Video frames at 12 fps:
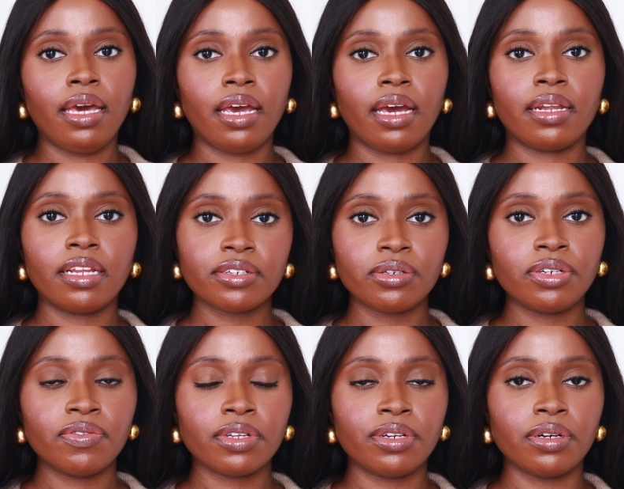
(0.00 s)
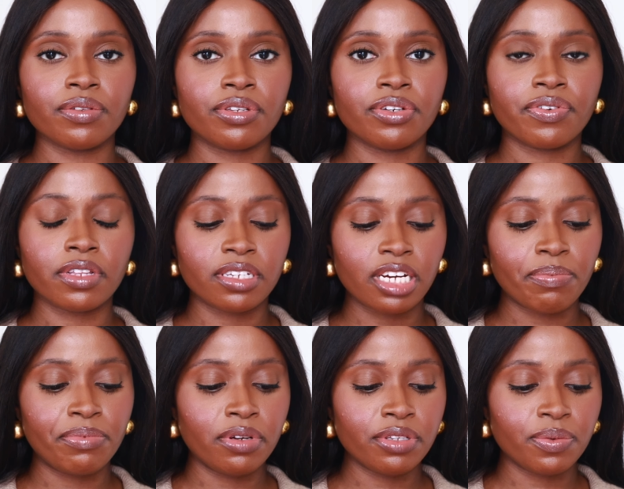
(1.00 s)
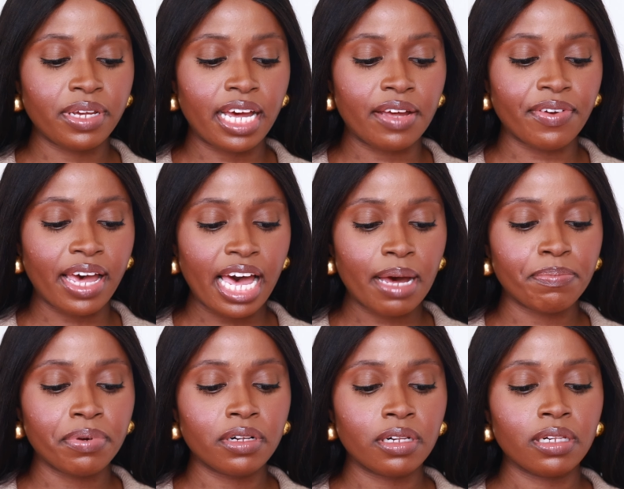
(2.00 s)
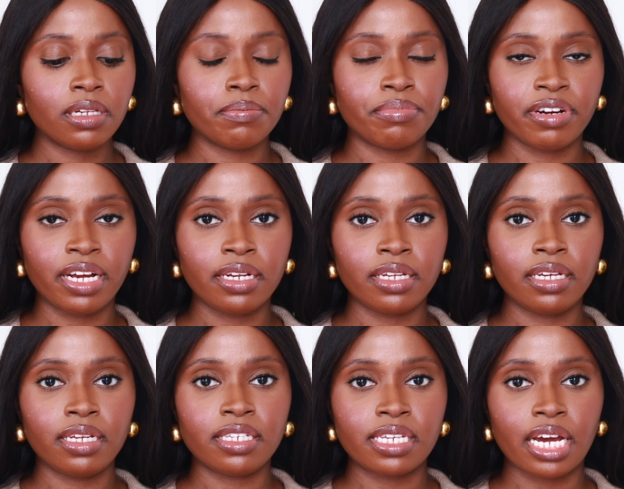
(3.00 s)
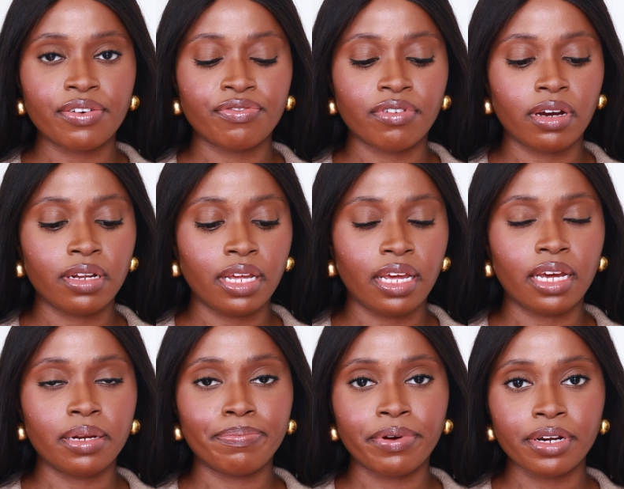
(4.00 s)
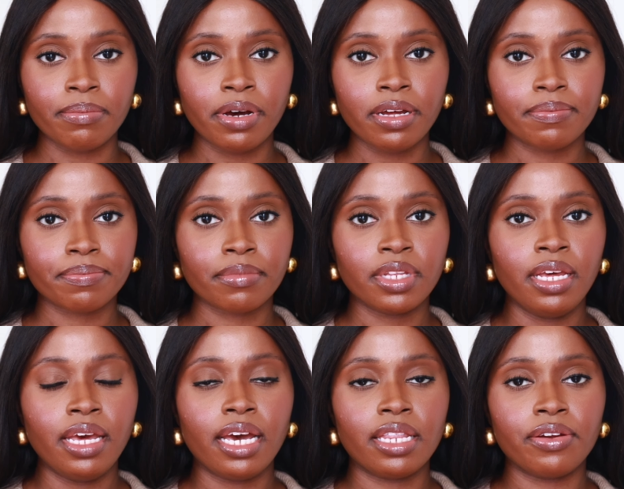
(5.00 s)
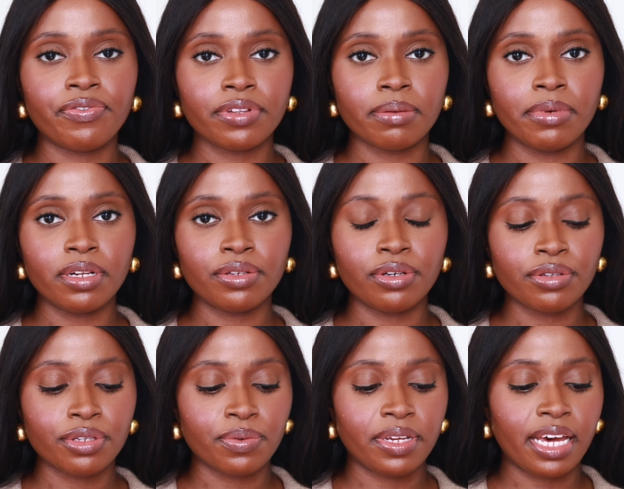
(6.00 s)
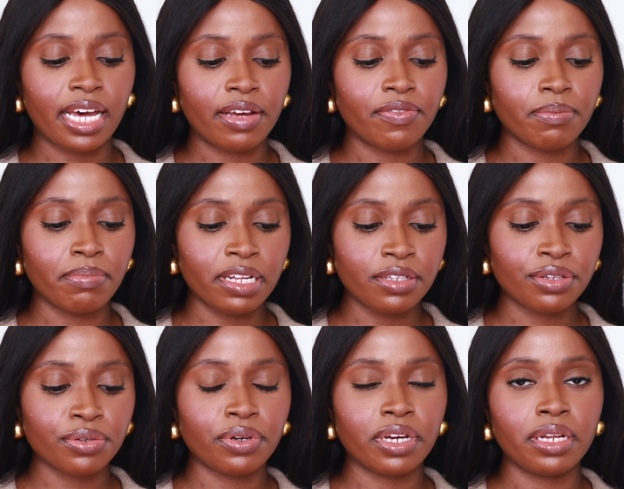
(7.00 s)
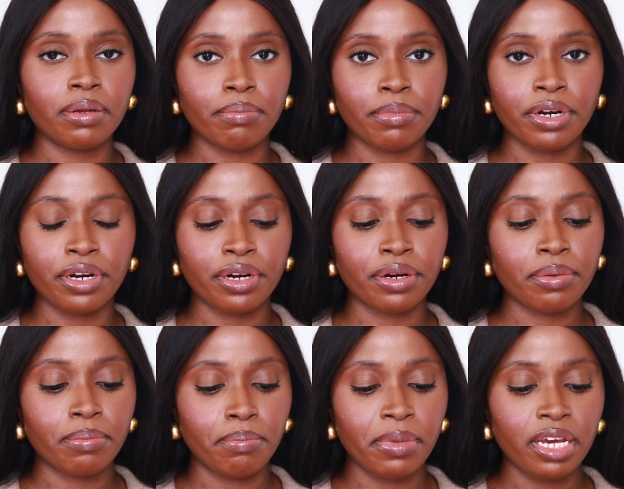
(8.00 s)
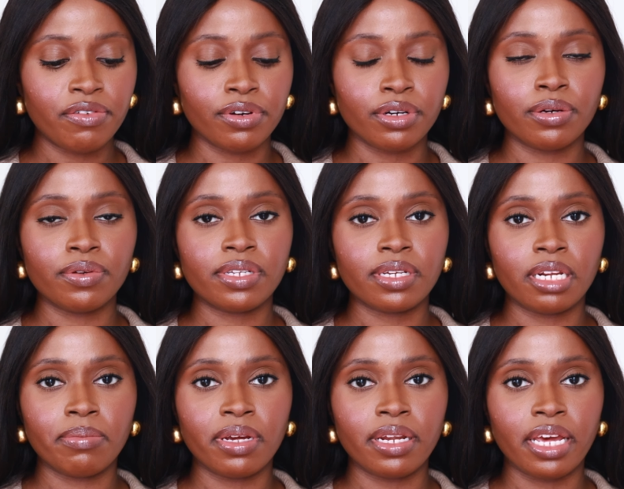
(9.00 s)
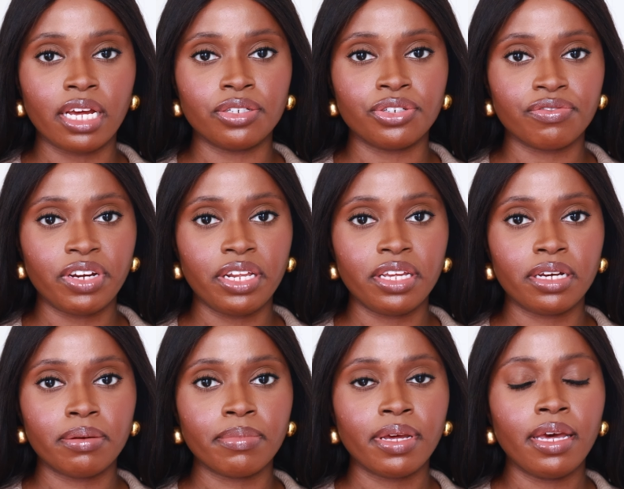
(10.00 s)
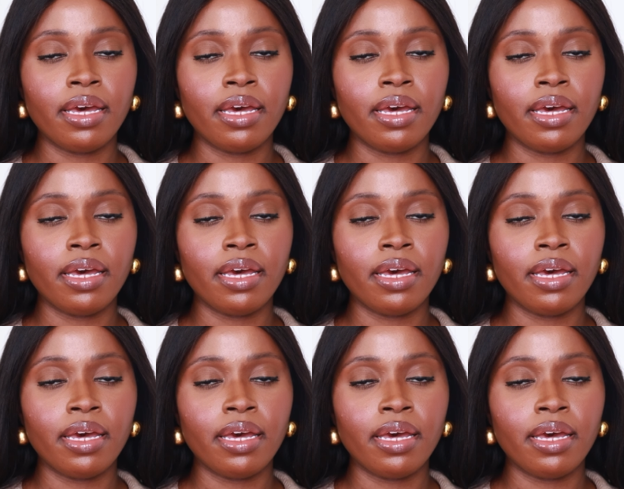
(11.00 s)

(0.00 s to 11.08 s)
And let's go over the notes. So for the top notes, we have apple, brandy, saffron, and bergamot. And then for the middle notes, we have benzoin, myrrh, May rose, cinnamon, and geranium.